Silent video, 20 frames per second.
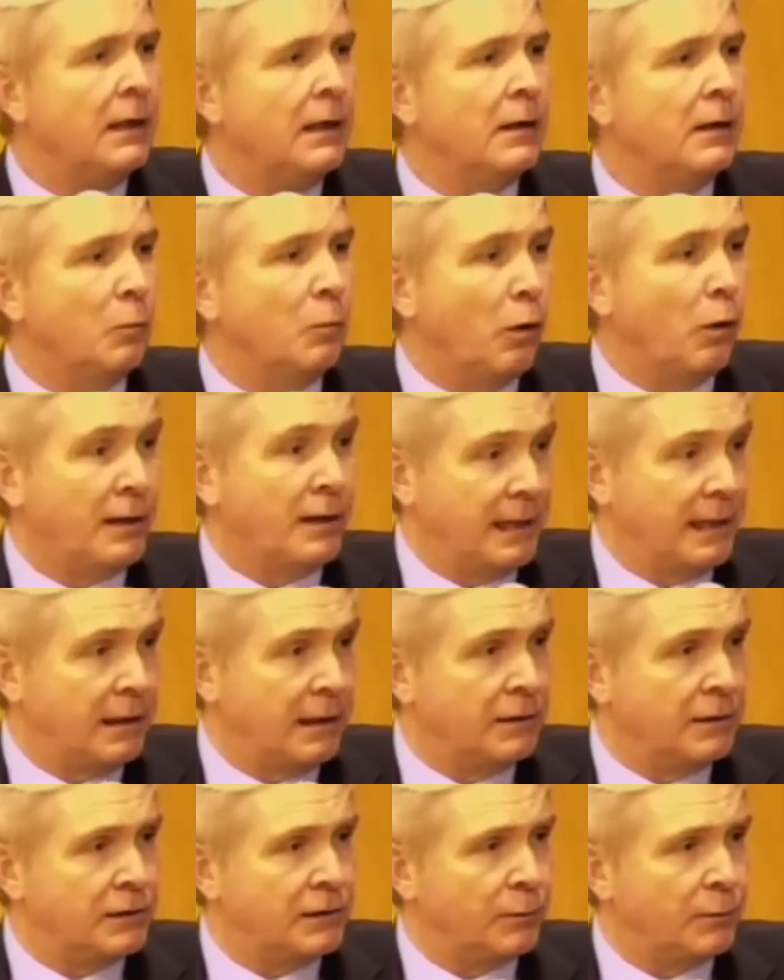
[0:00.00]
what it can
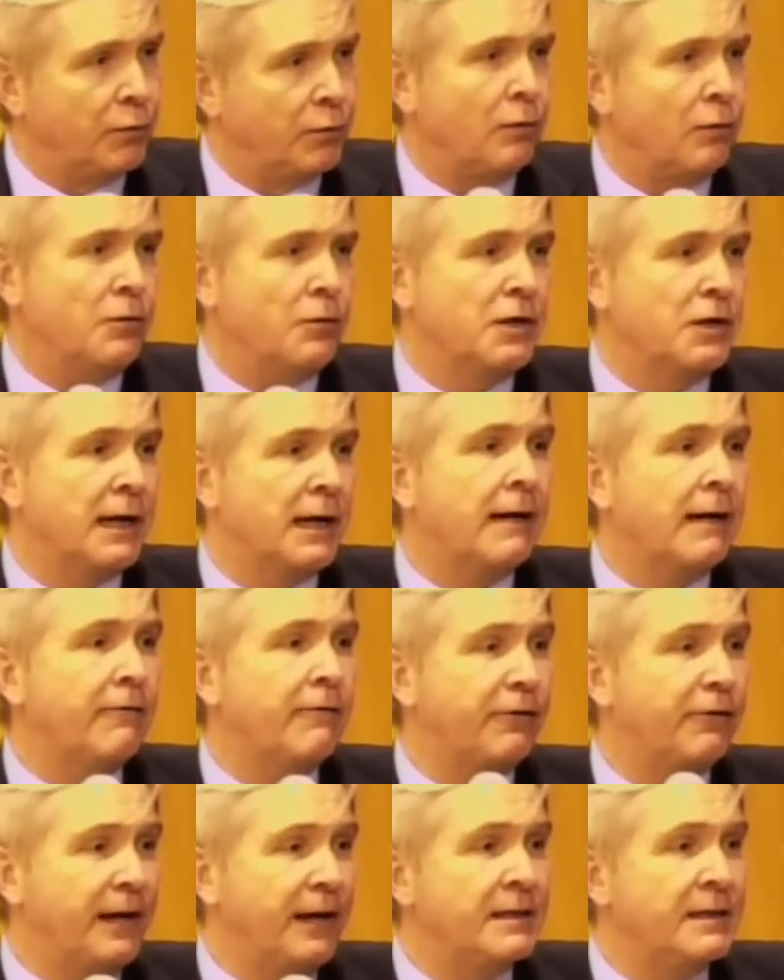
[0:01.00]
support, which again
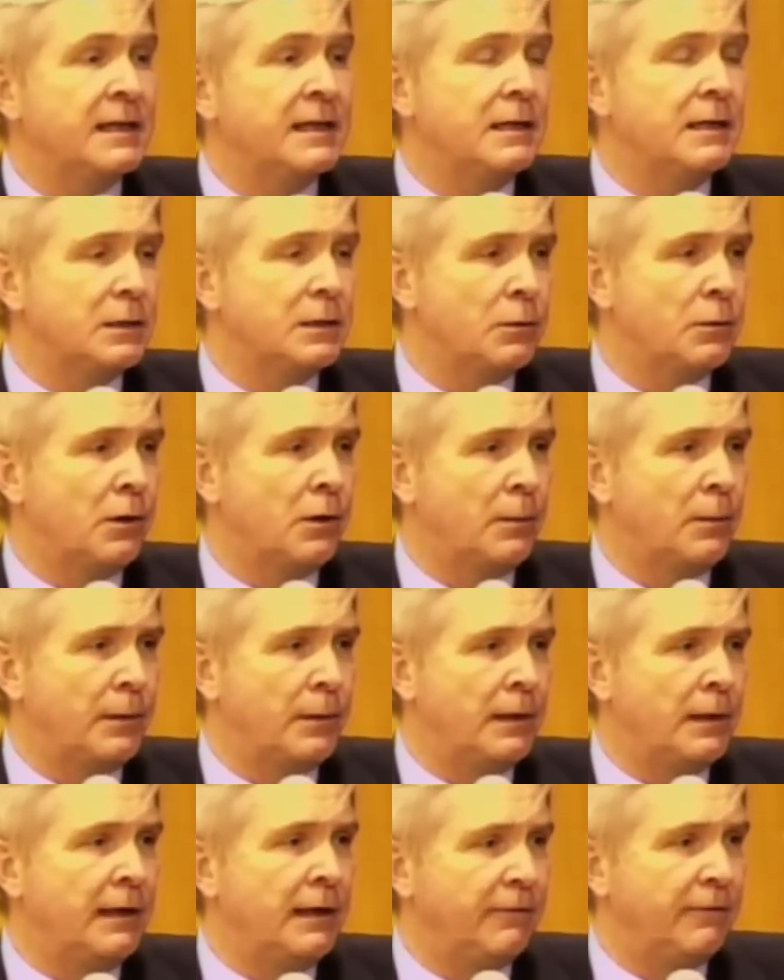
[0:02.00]
feeds into urban
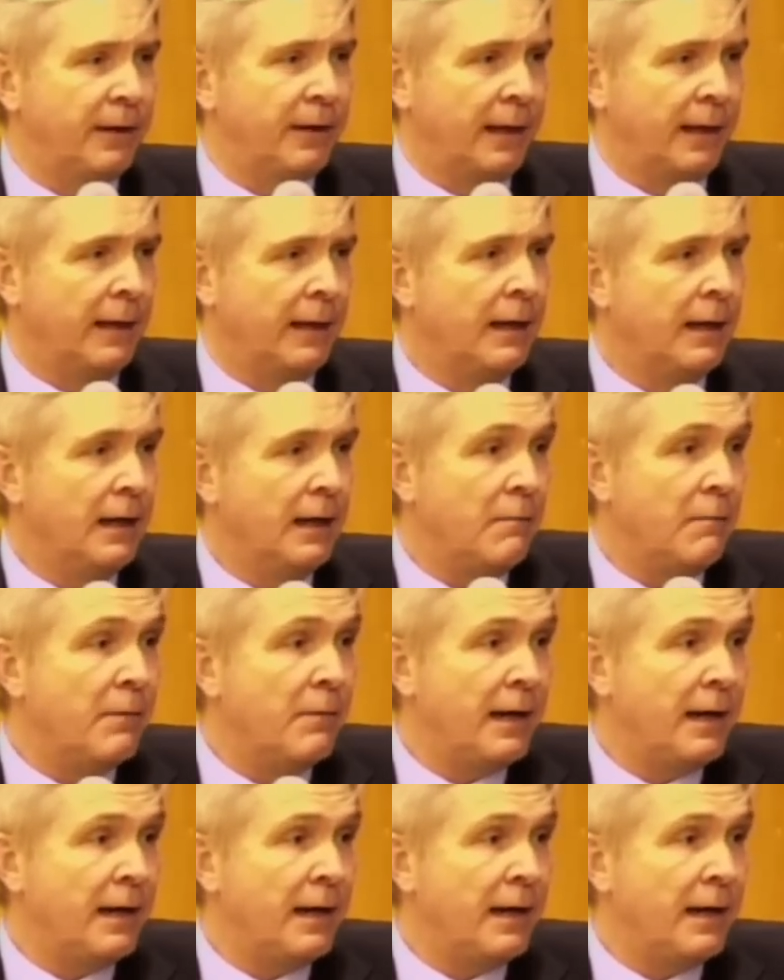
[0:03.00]
living and right. Mm.